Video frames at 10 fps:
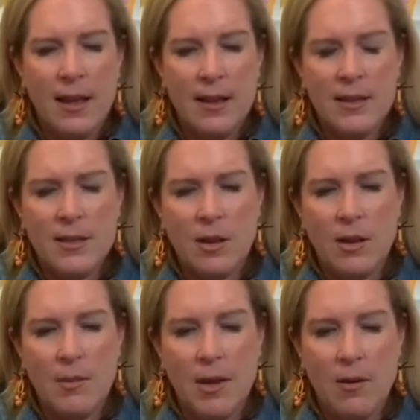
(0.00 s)
So let
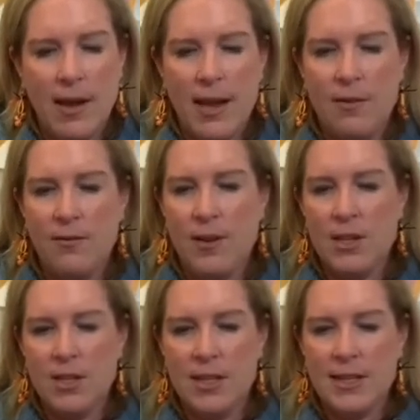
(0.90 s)
me go ahead and
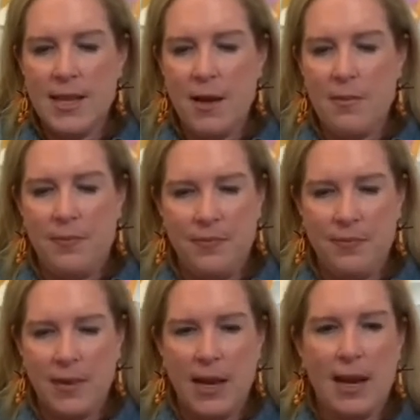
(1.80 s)
finish this up.
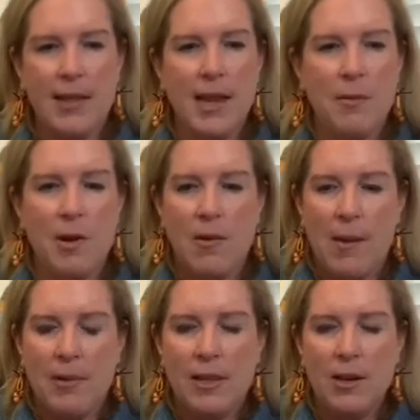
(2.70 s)
And I think I'm gonna wrap
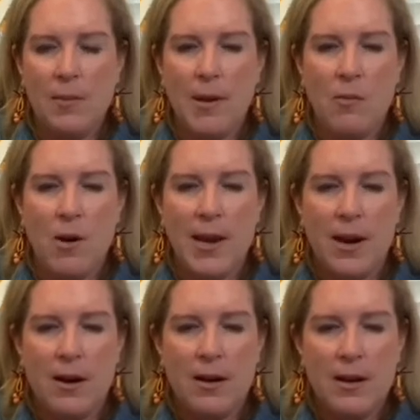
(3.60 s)
a little bit more
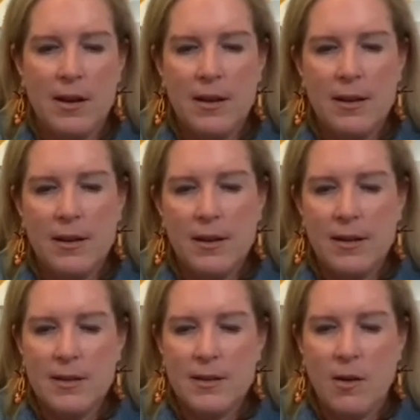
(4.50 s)
here.
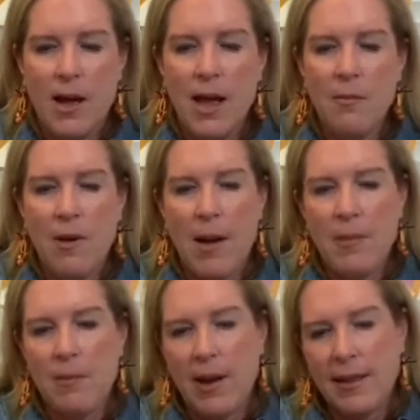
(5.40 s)
So I'm
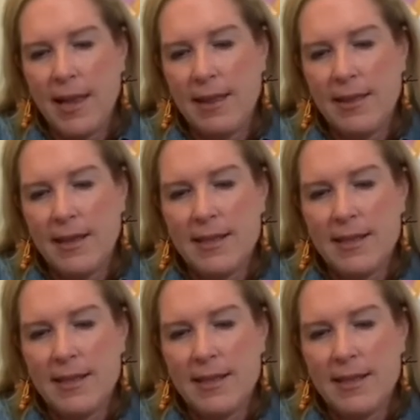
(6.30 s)
wrapping mine like this